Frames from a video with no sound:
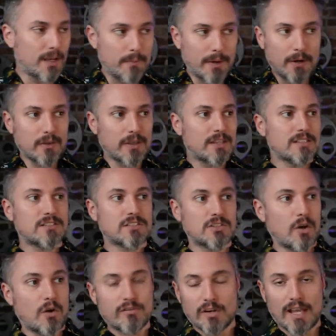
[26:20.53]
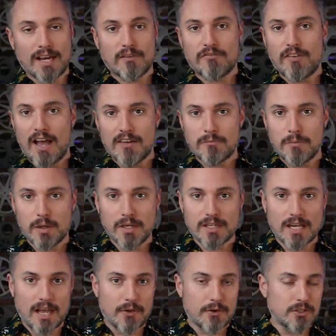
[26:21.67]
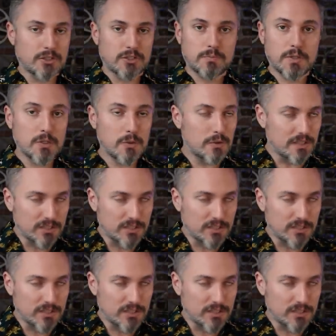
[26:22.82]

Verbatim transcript: apparently this is over like a five million dollar dispute.